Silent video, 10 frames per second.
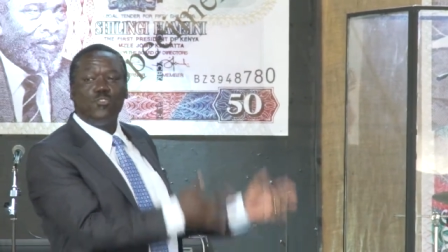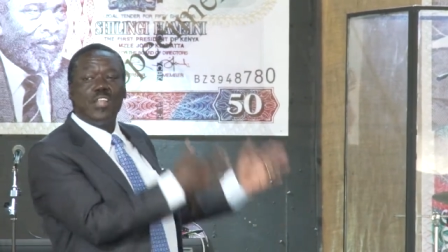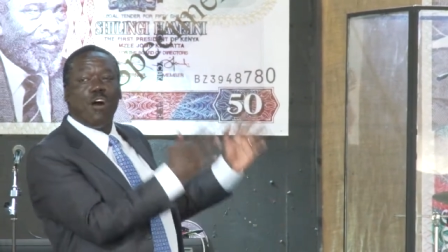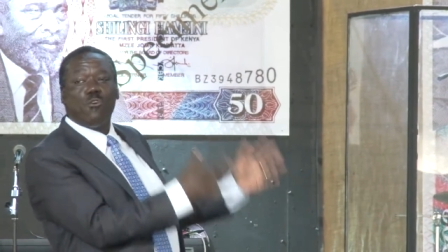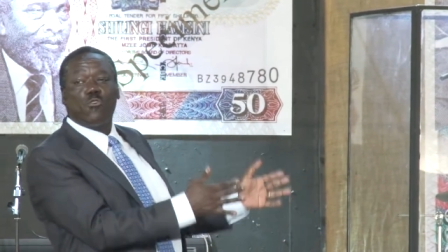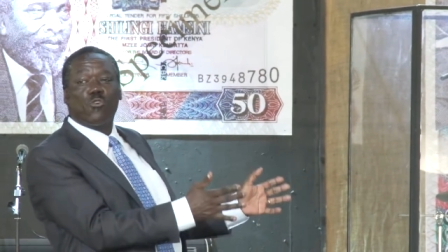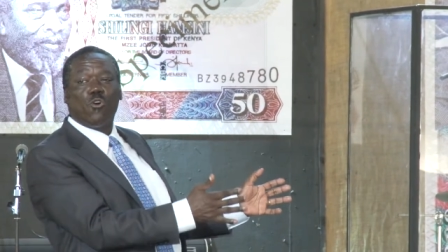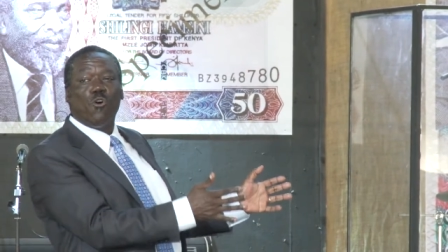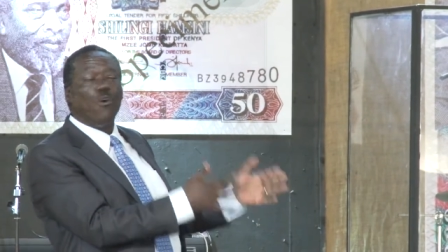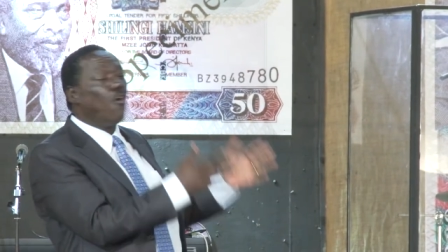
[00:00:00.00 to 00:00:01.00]
you now
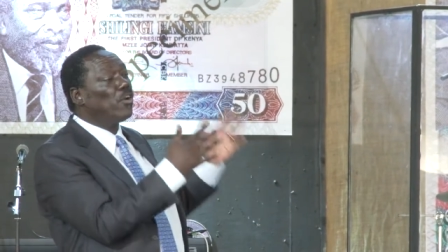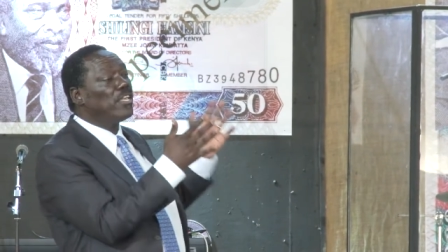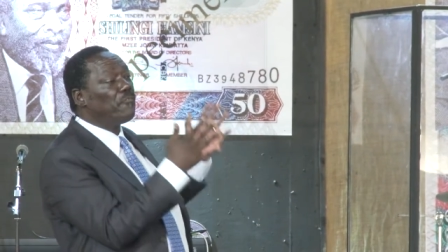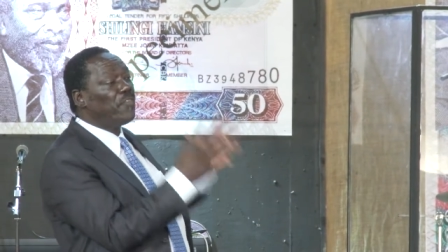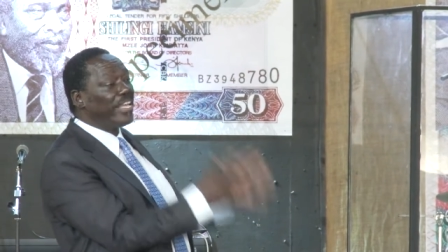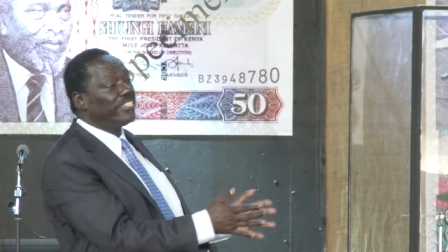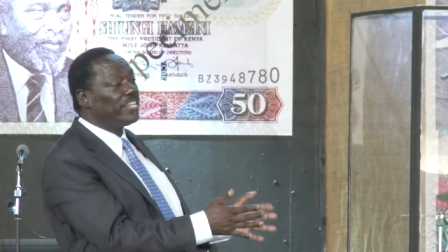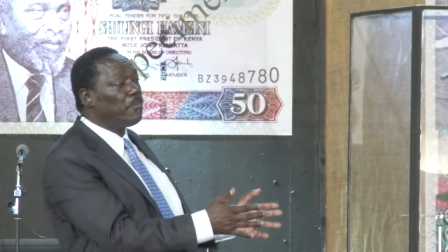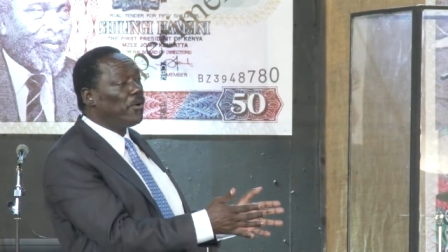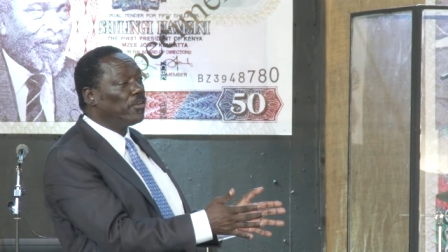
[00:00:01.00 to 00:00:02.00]
grow all your
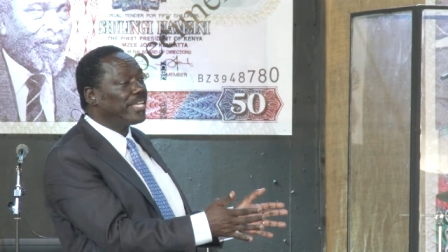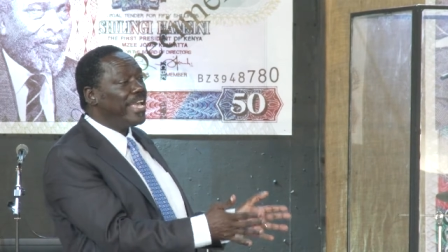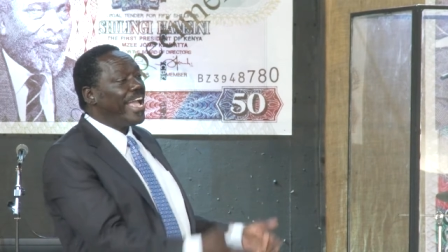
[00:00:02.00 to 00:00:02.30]
vegetables,